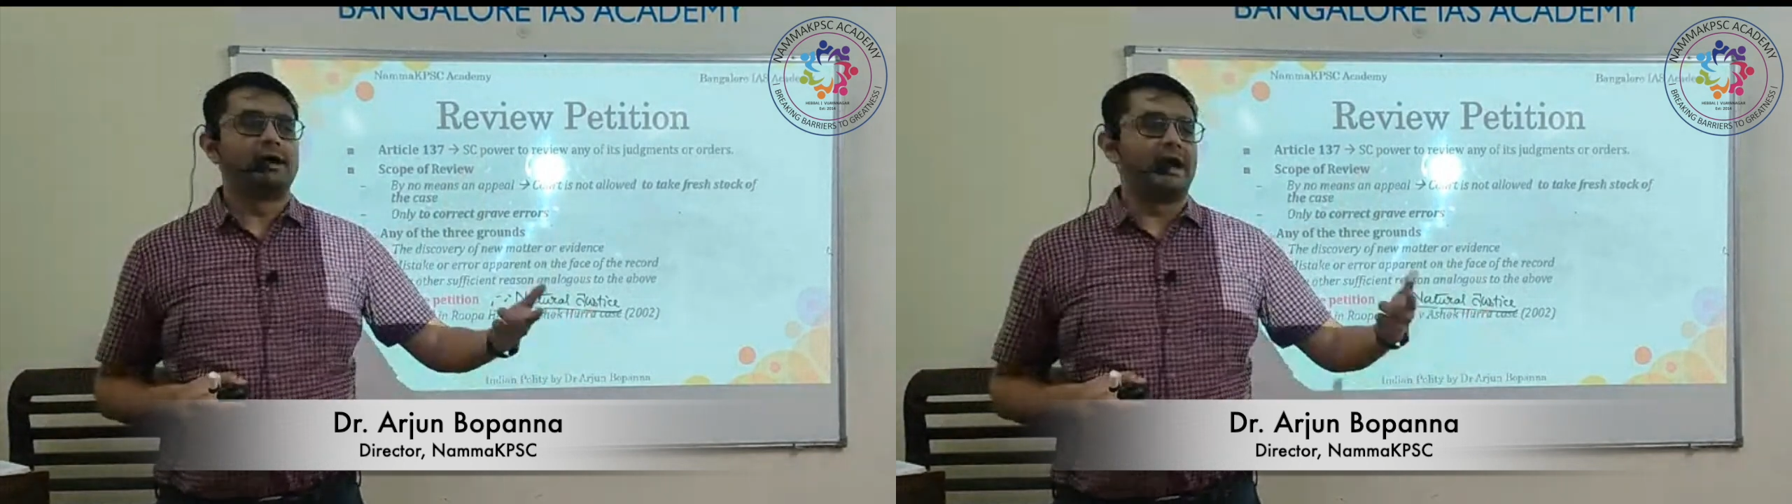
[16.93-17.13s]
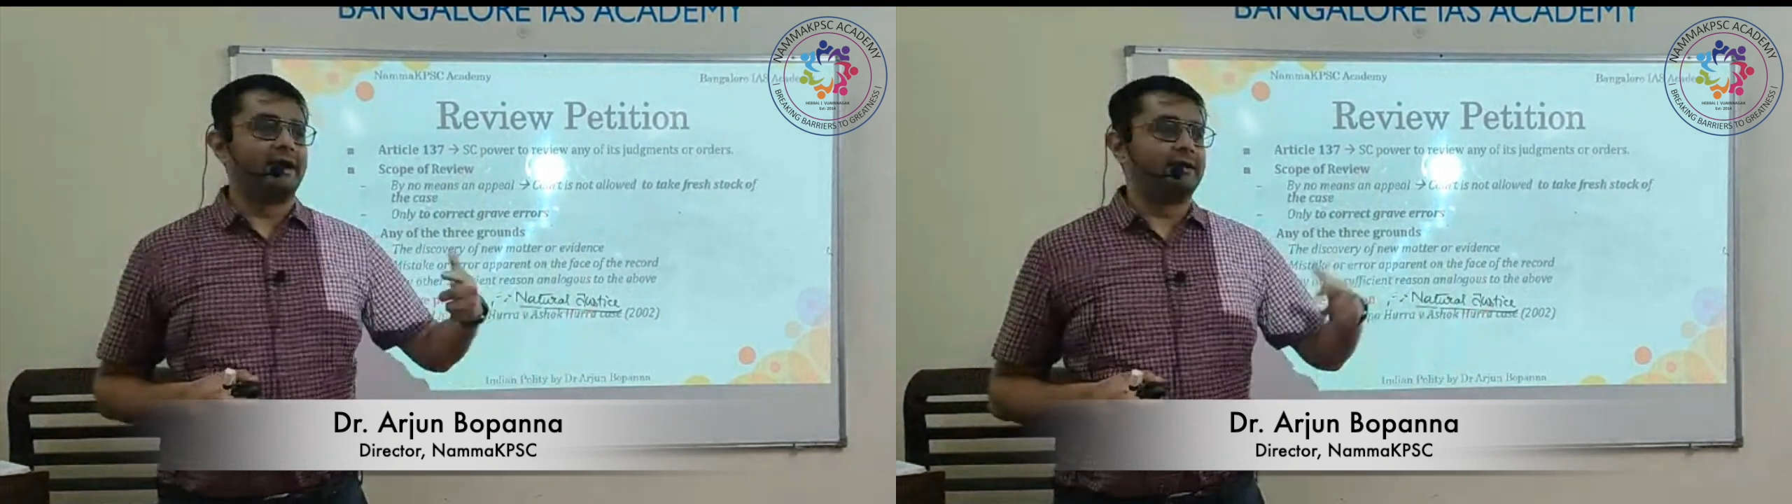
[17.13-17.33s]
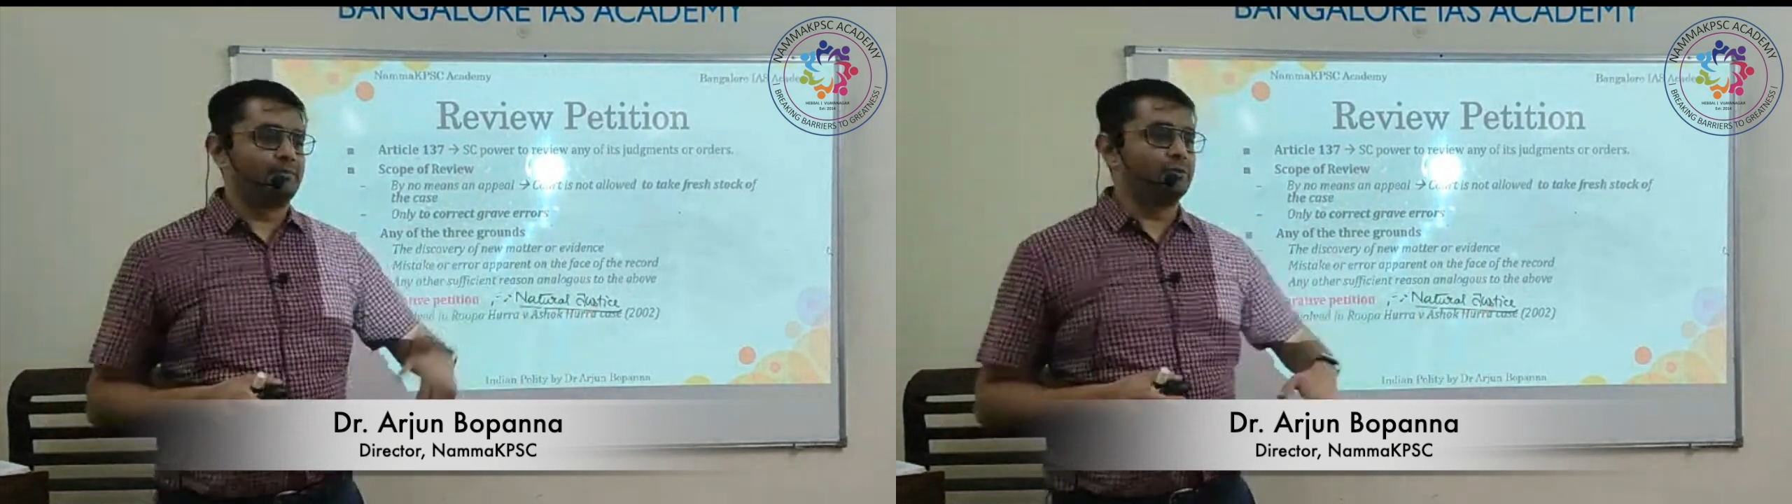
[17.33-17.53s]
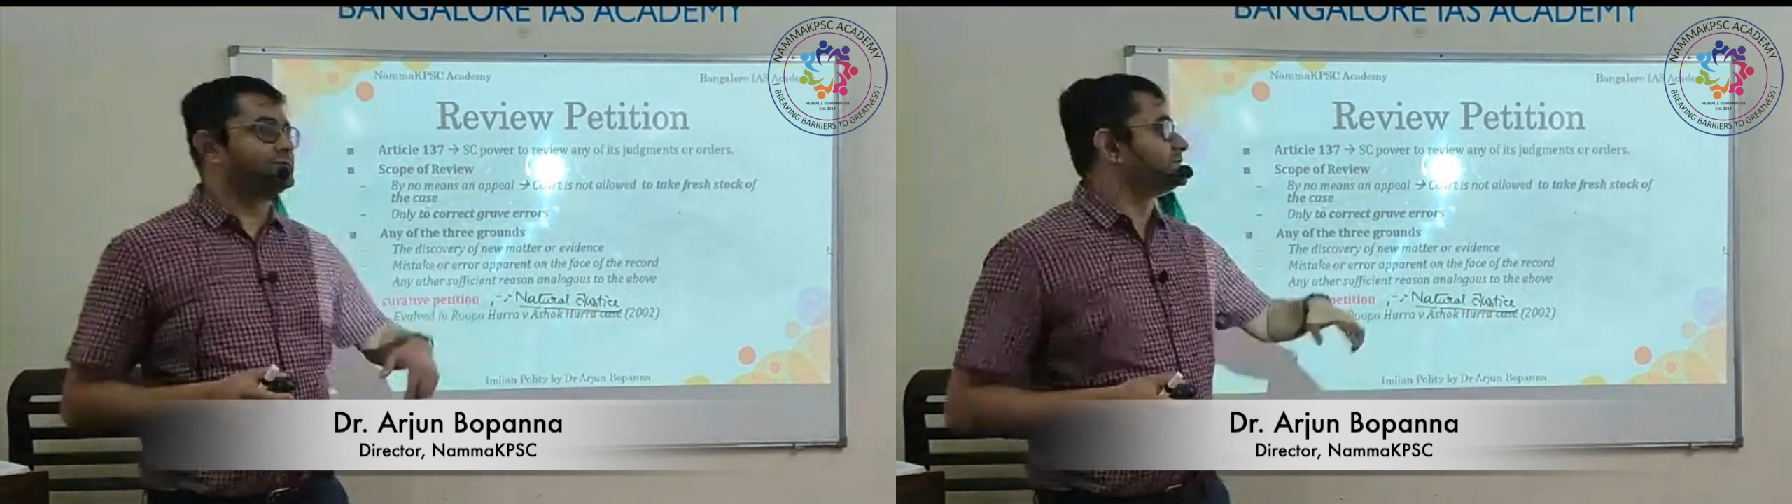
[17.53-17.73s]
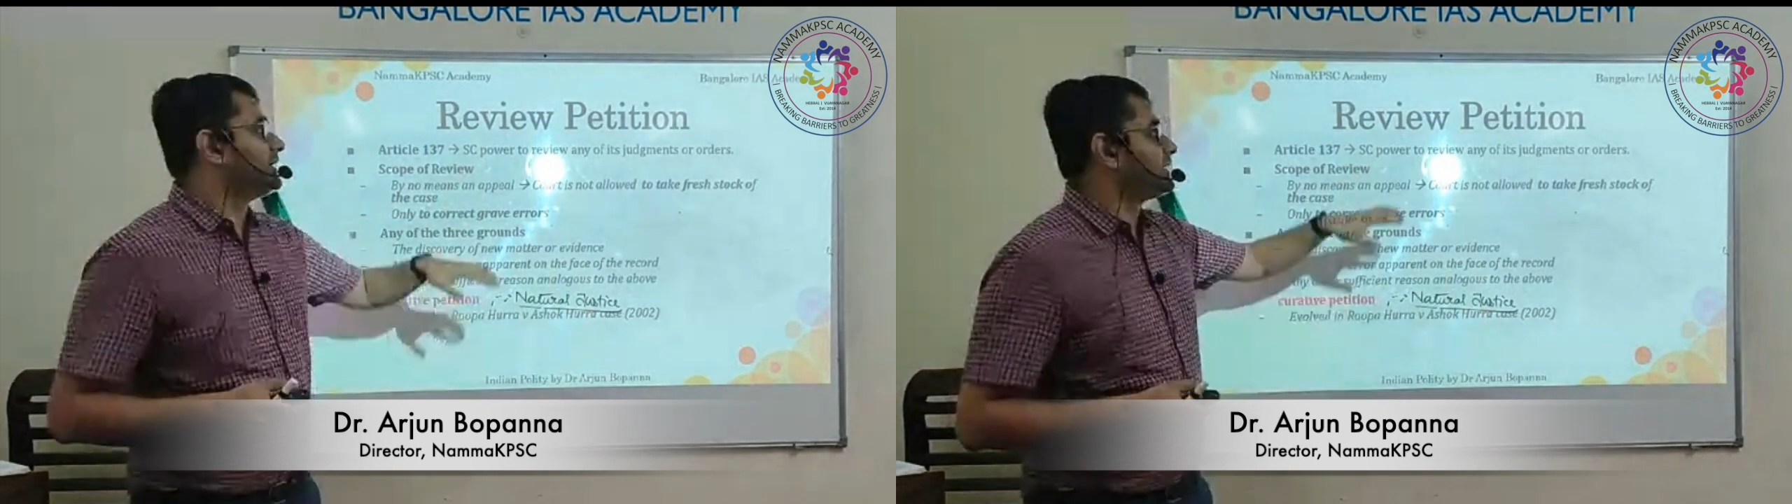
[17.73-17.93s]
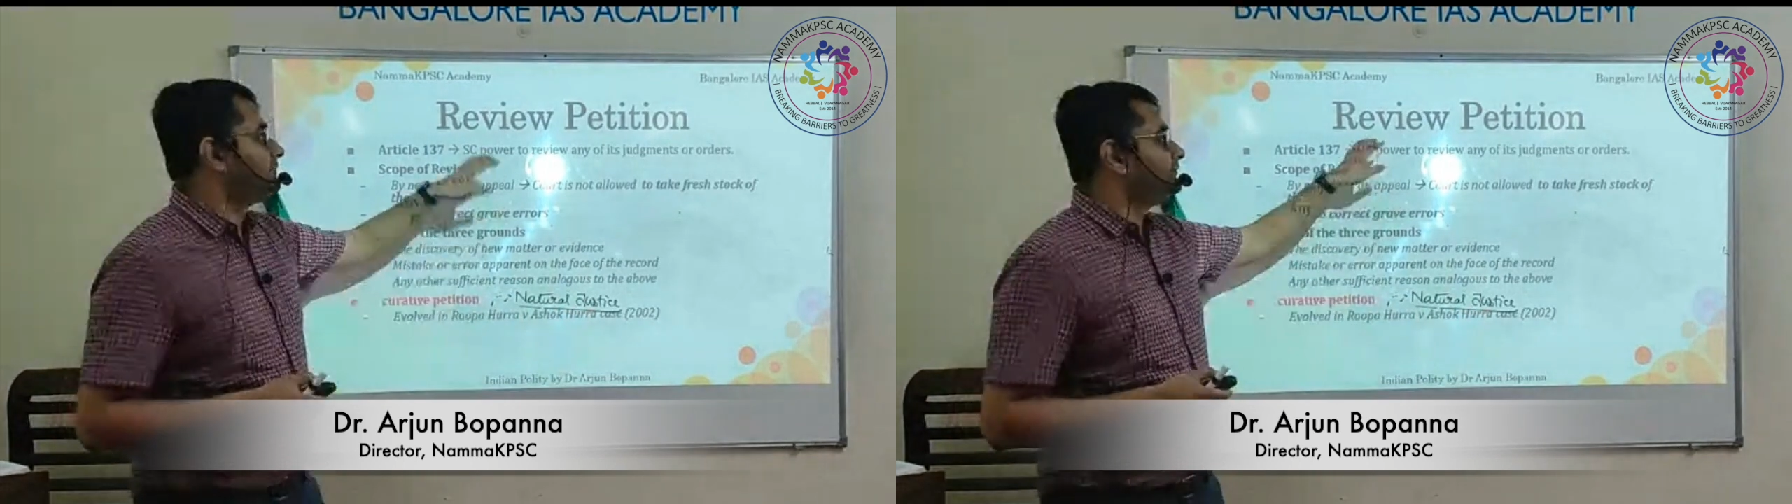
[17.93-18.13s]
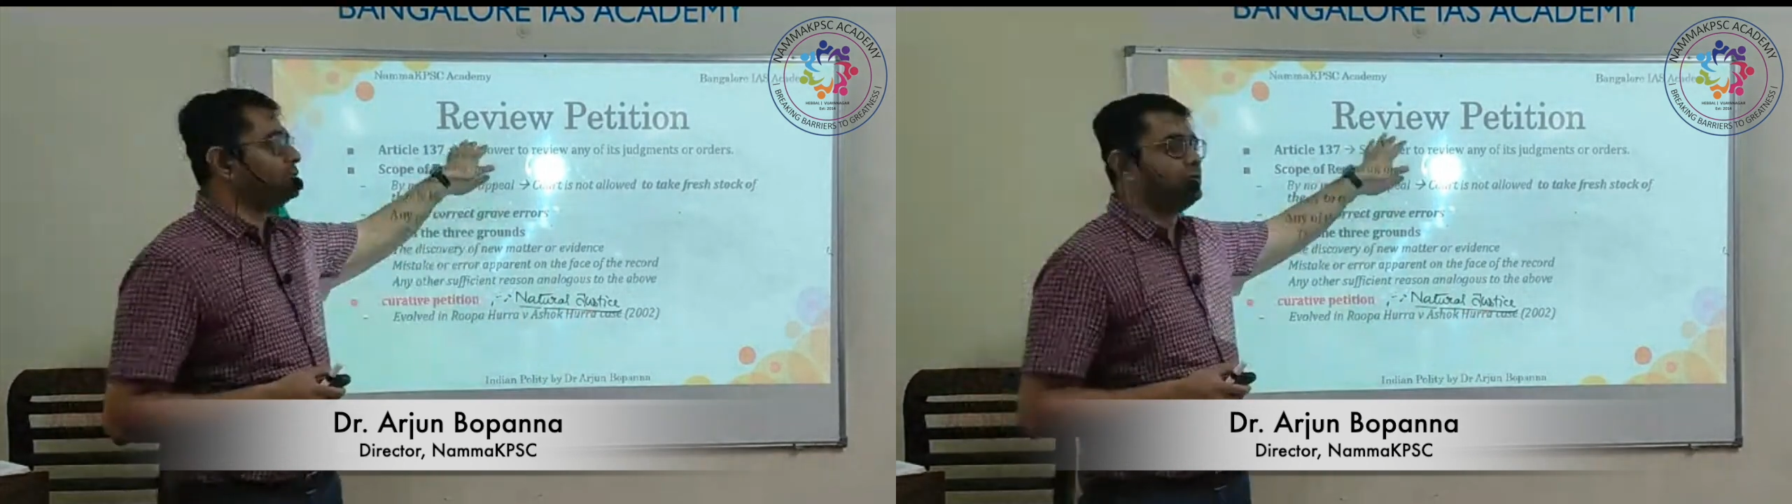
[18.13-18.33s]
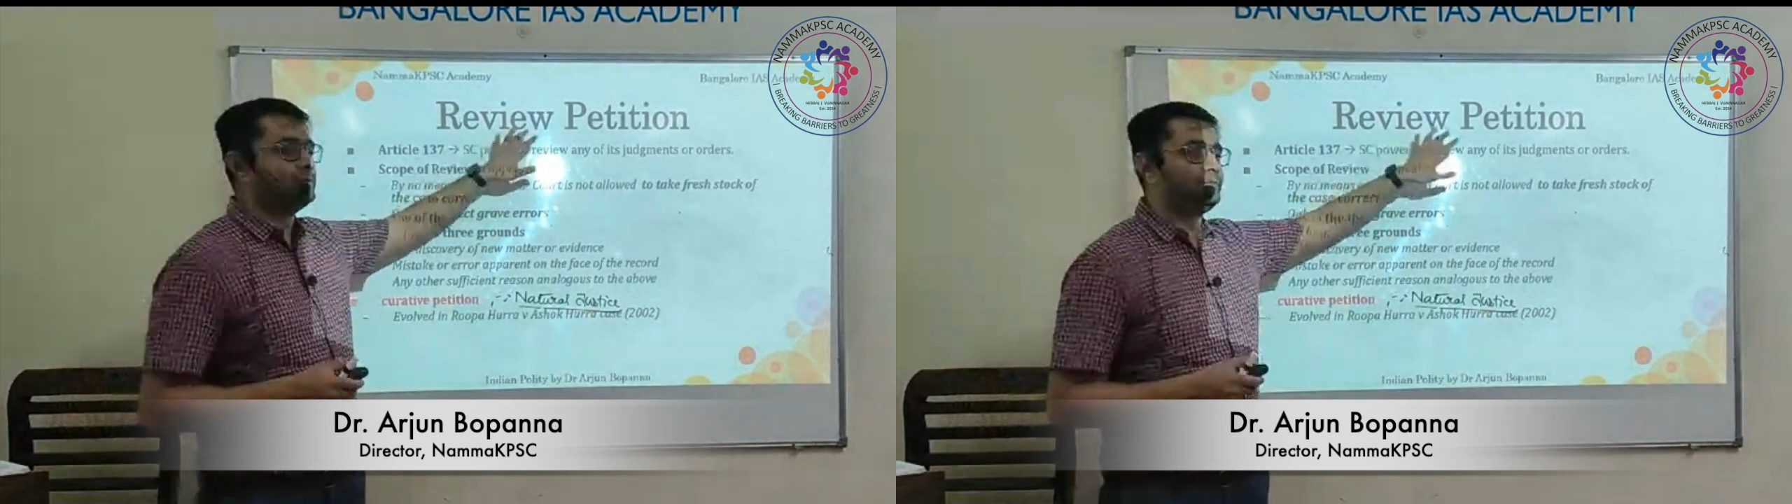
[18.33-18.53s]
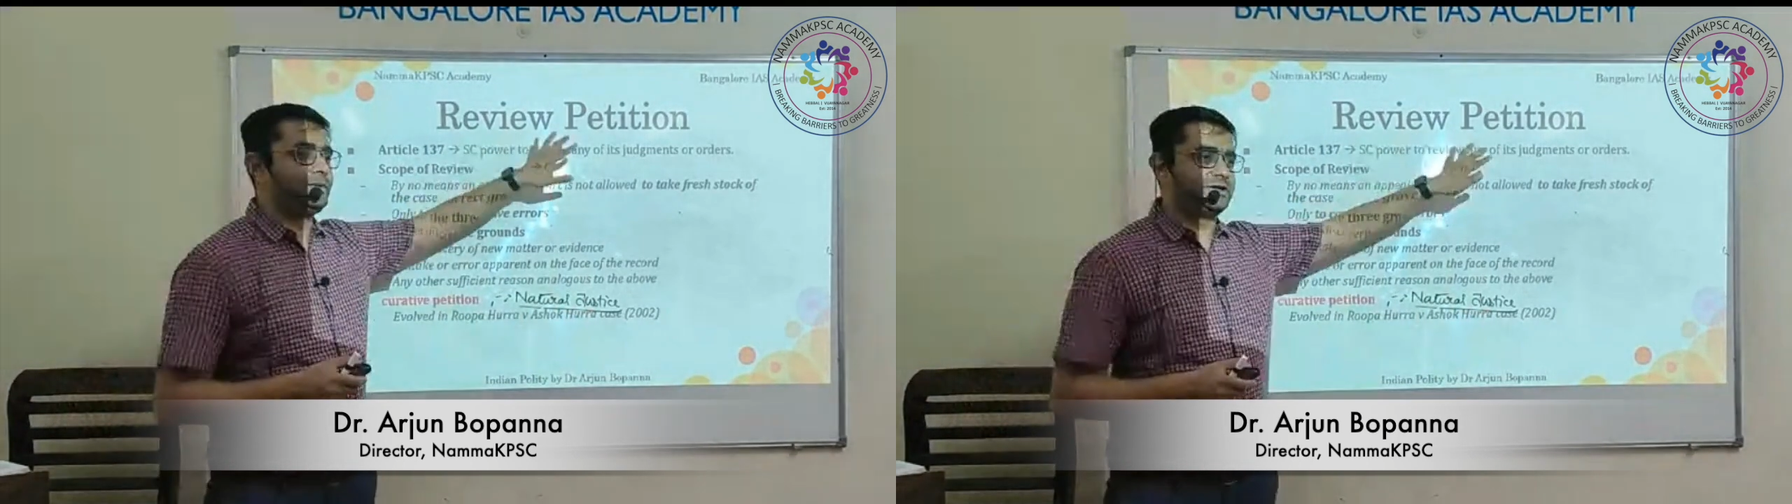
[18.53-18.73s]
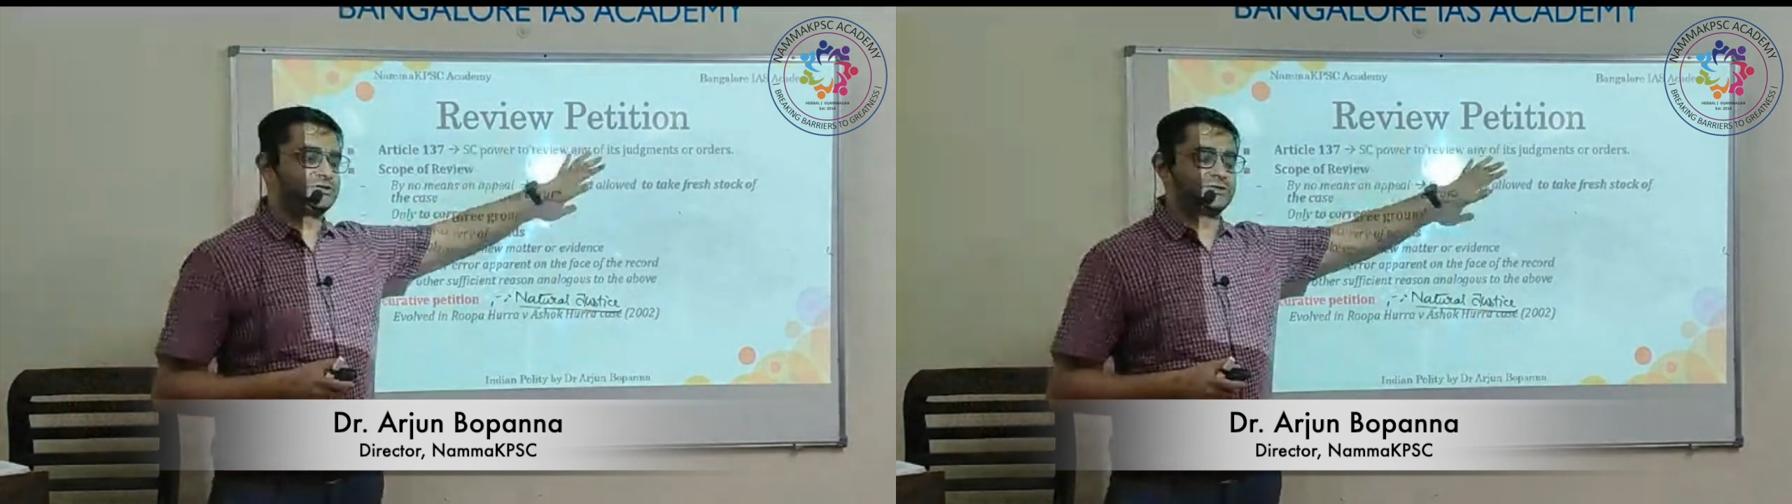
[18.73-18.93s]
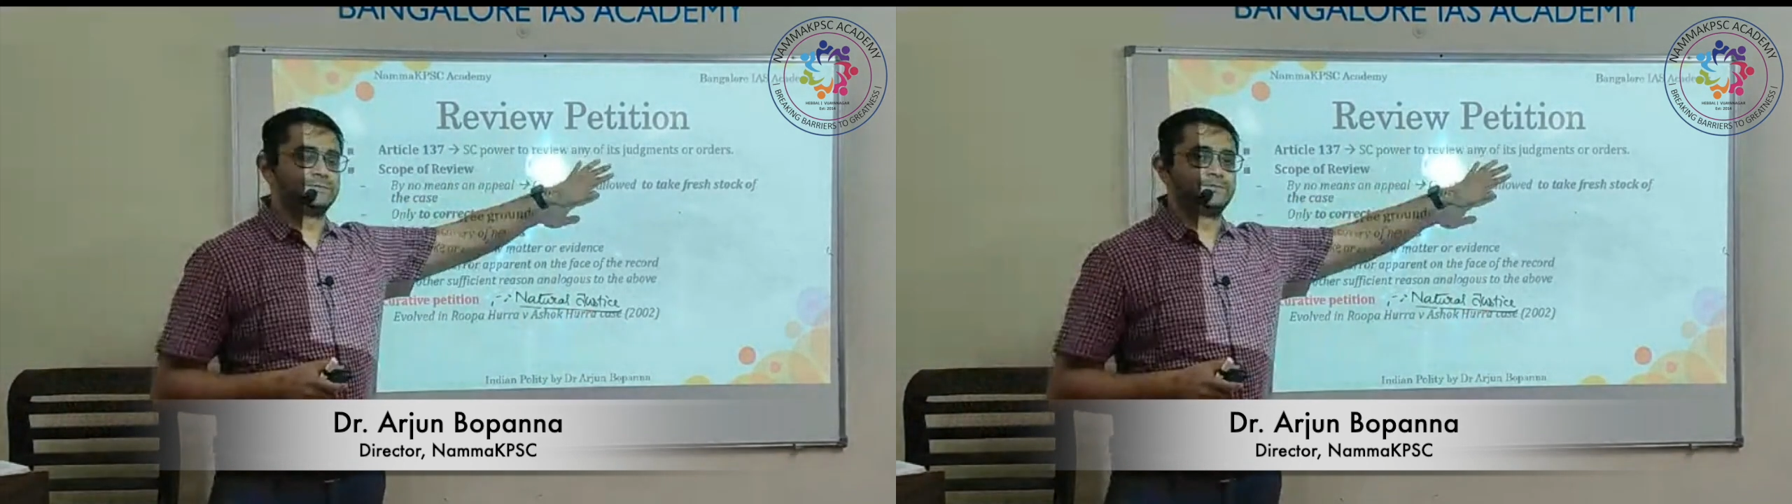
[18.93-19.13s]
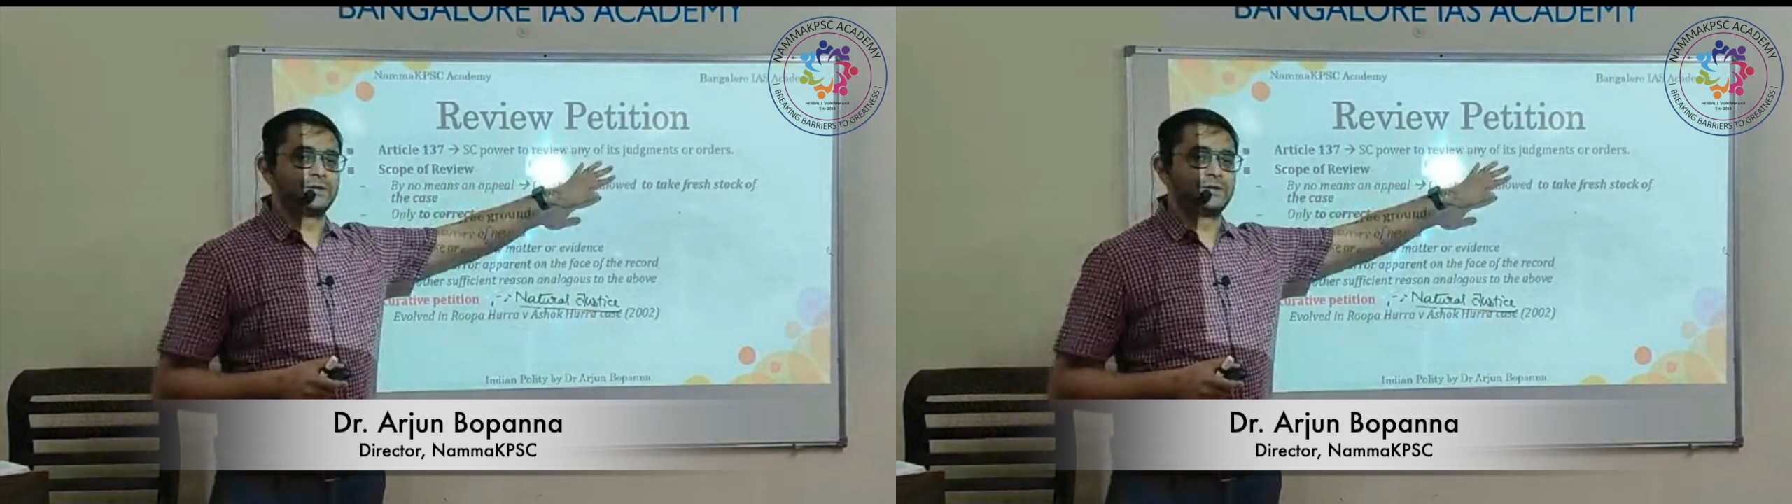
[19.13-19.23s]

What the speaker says: and puts a review petition.